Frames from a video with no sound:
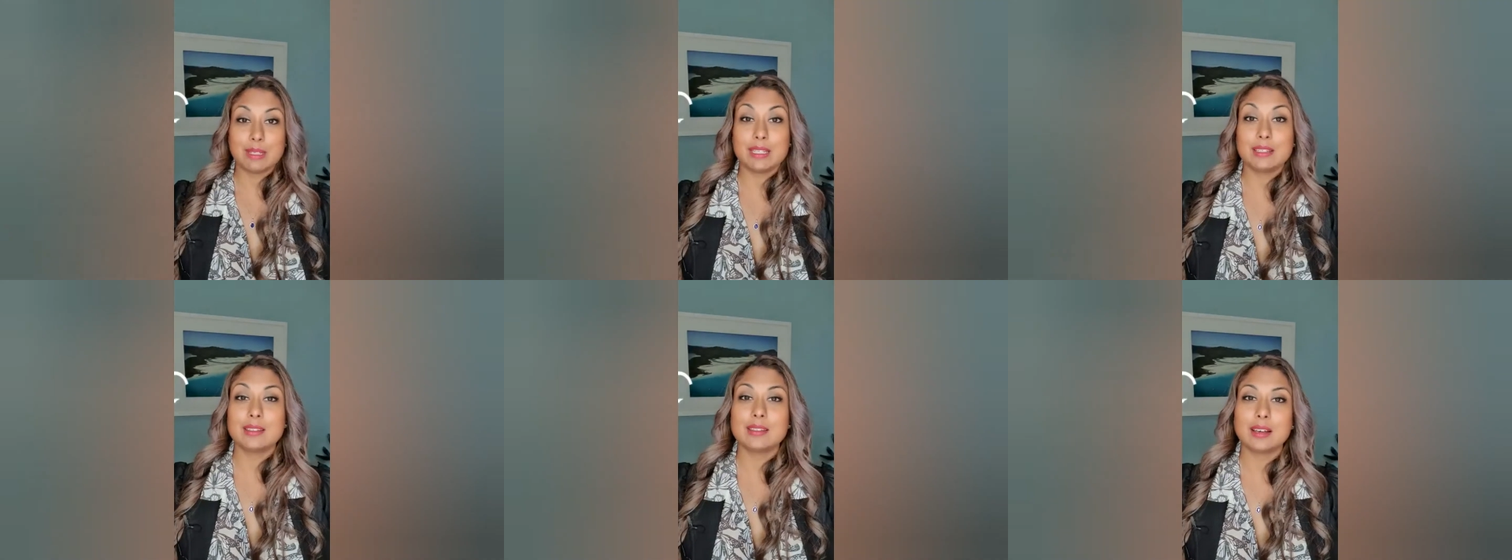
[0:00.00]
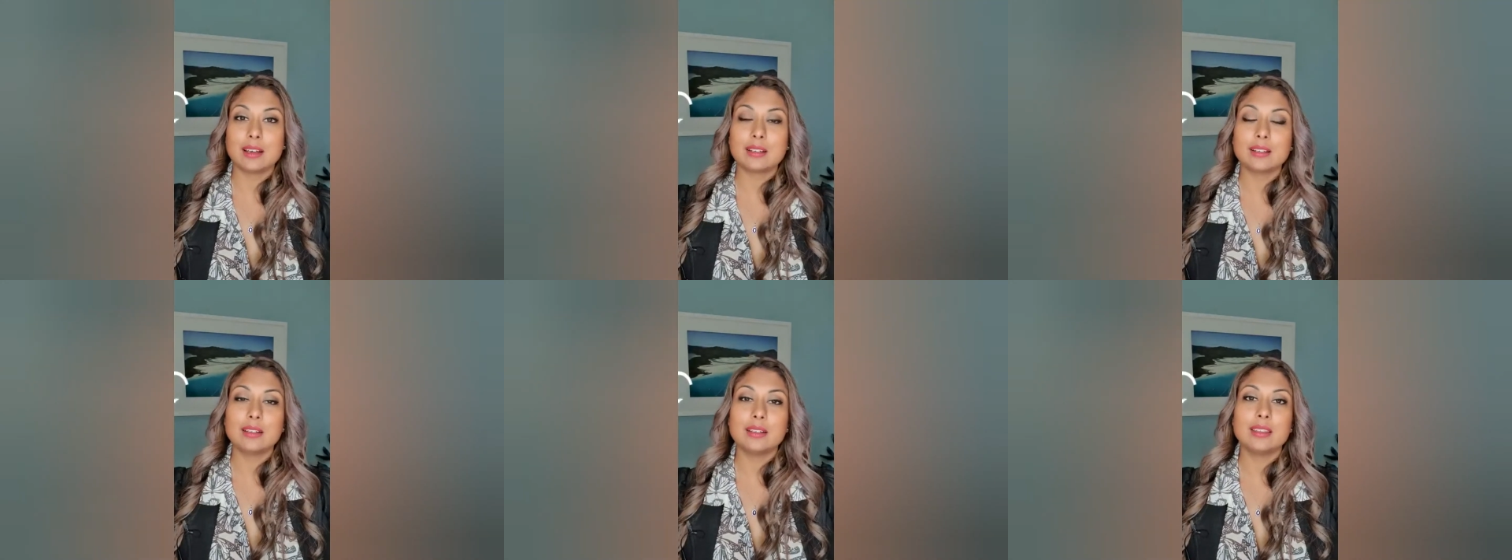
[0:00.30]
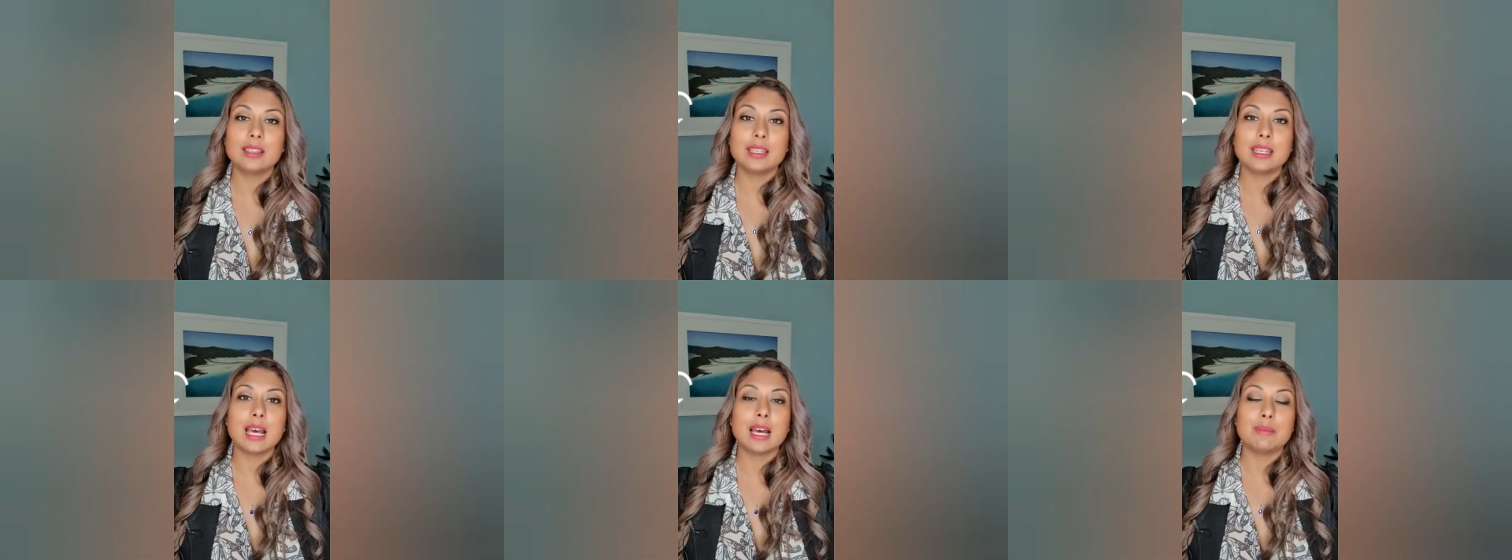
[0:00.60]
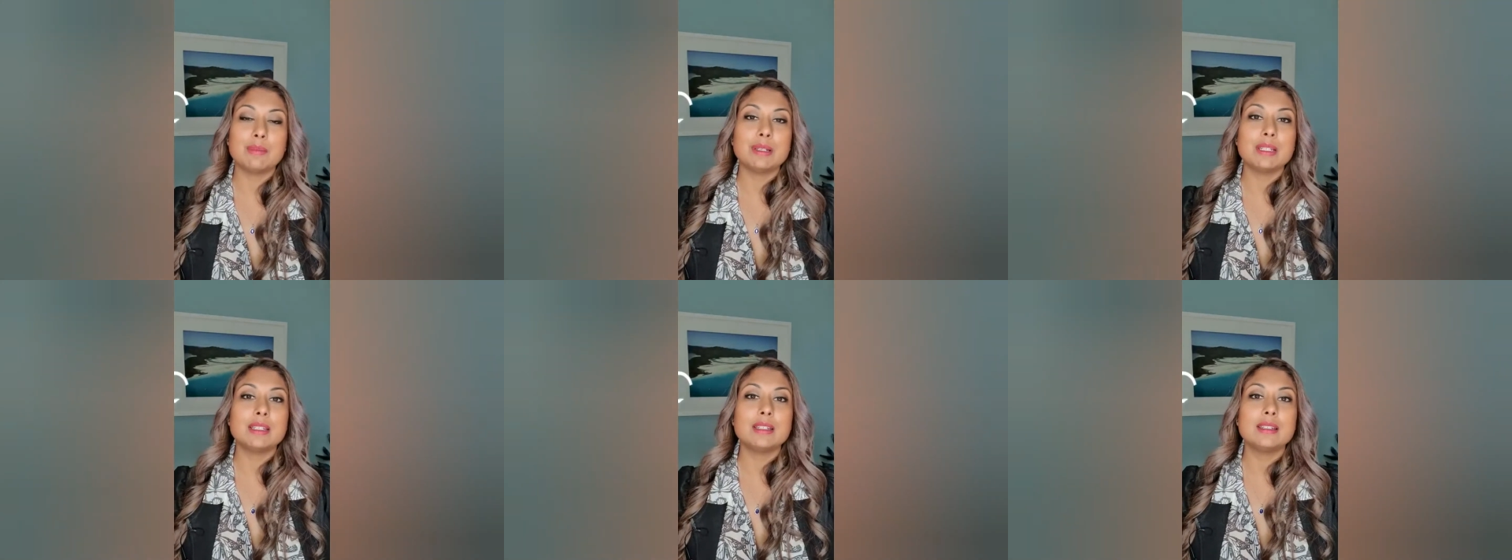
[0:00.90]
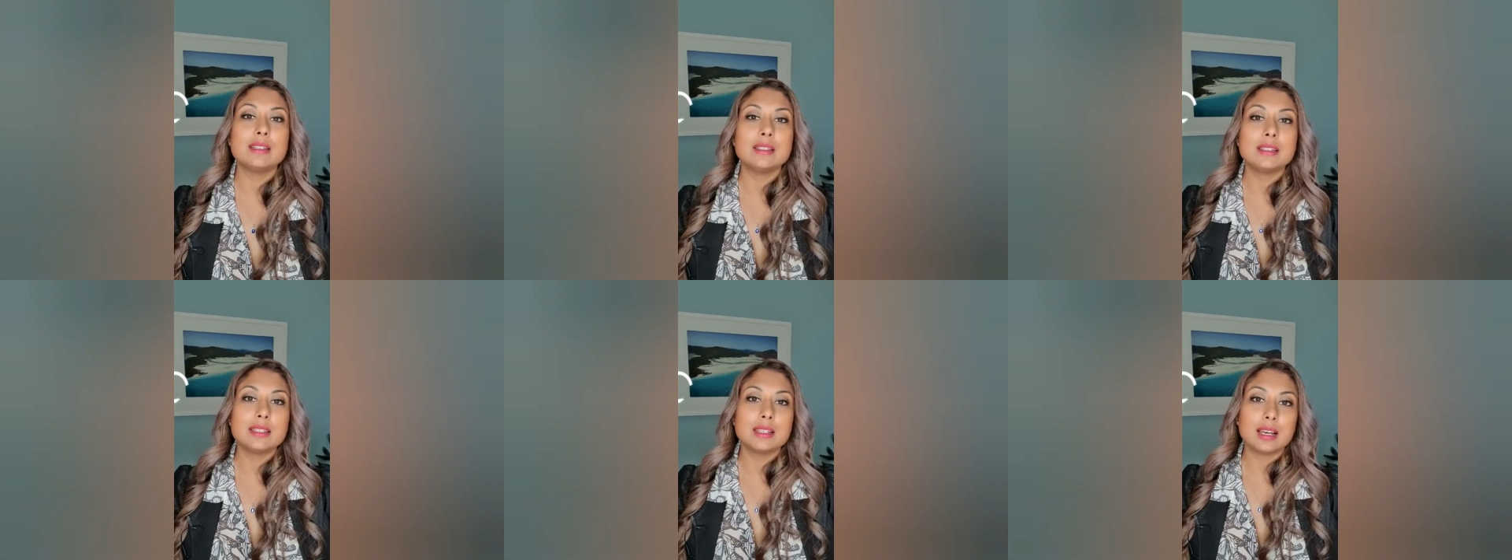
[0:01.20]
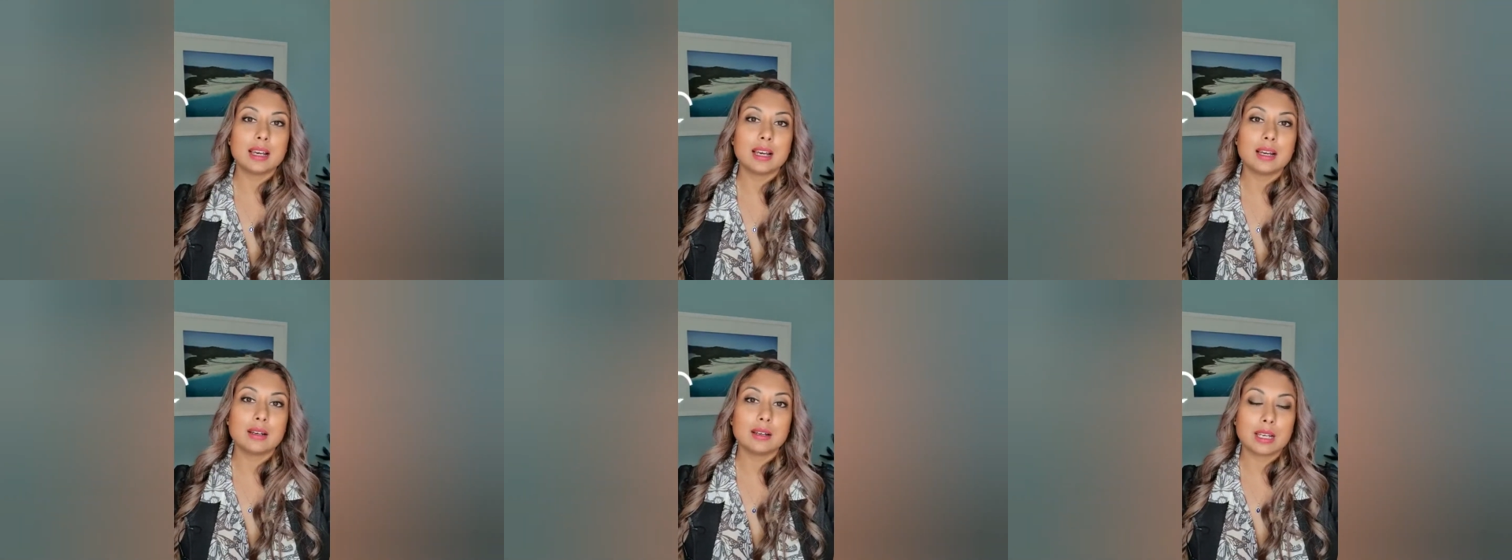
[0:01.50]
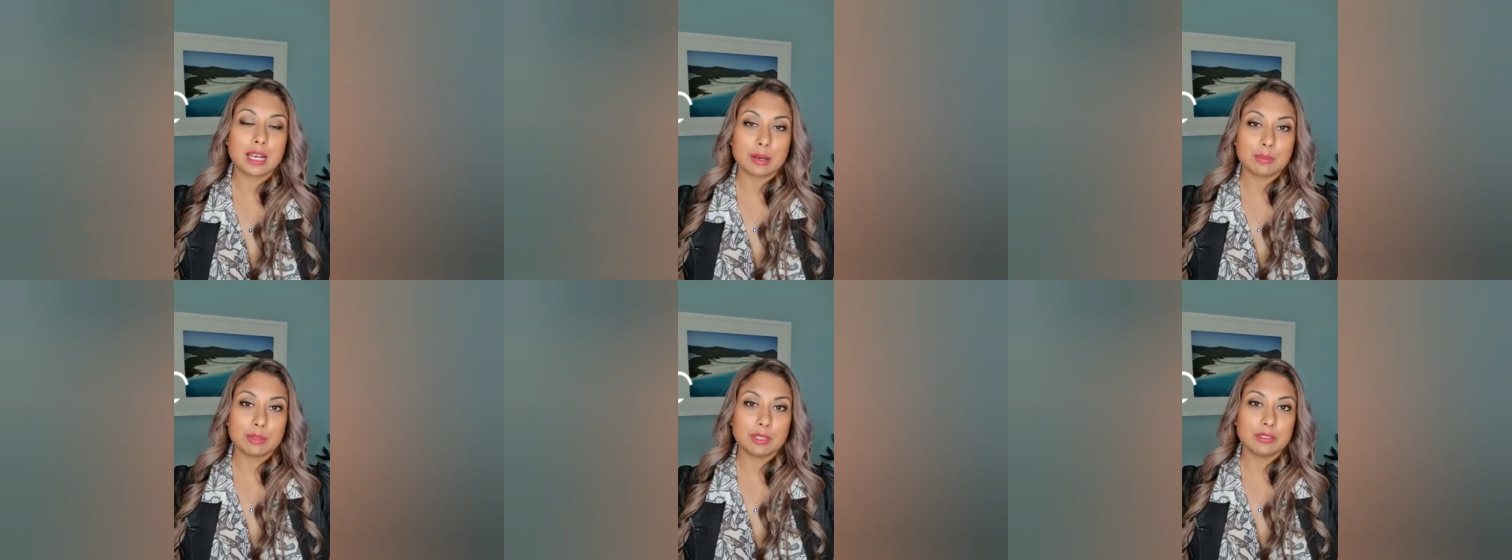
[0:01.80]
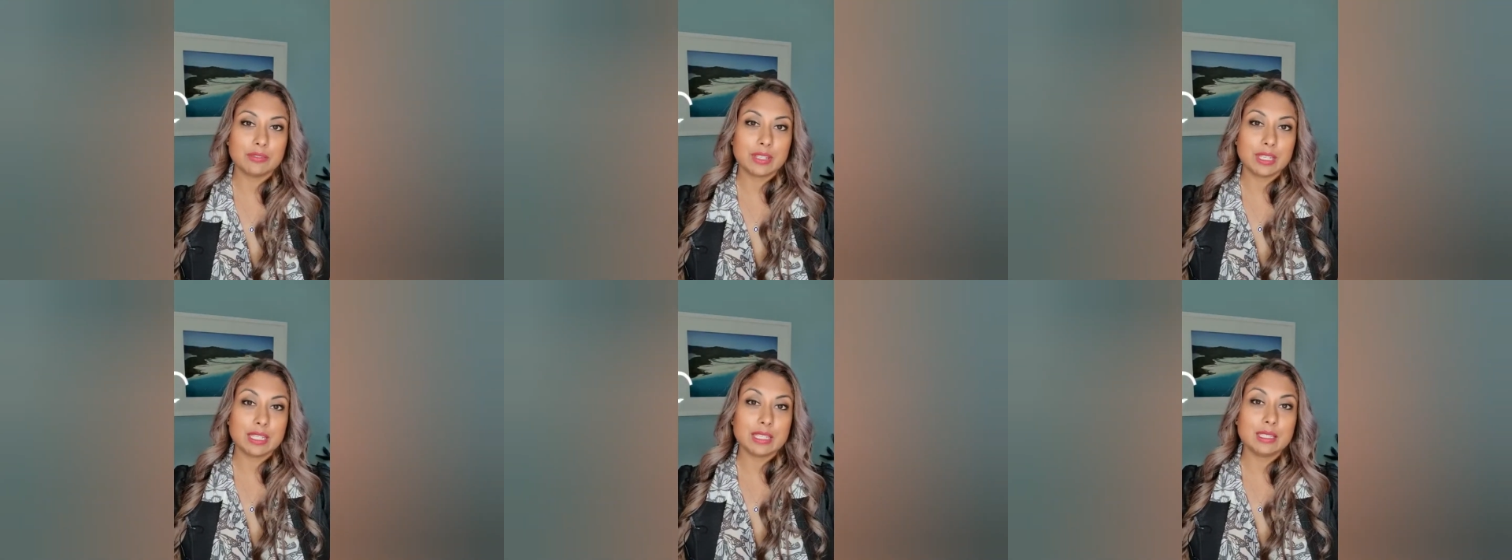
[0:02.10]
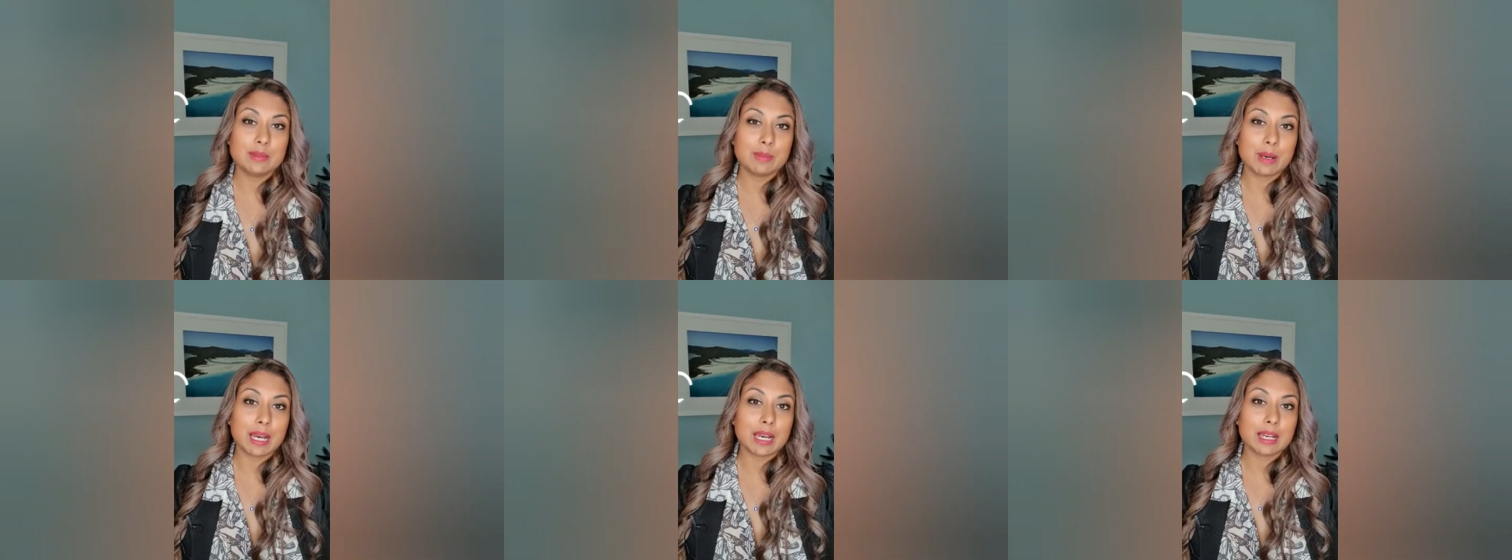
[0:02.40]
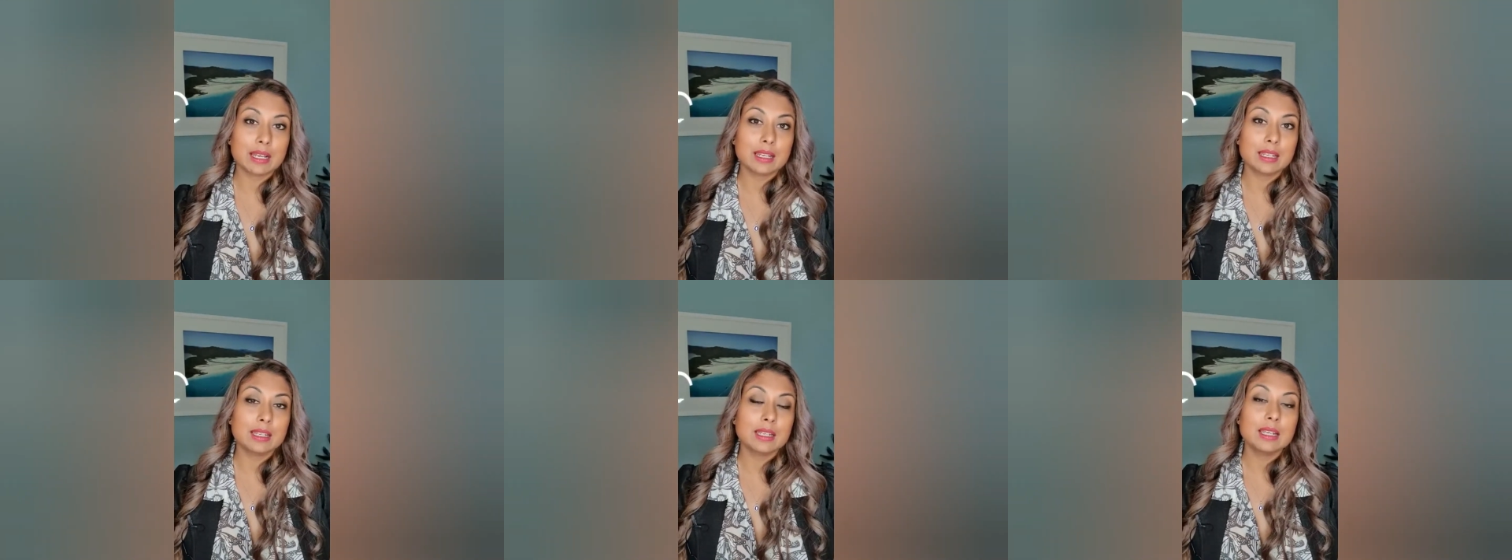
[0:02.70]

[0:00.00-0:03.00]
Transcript: a cyclone that happened a couple of years back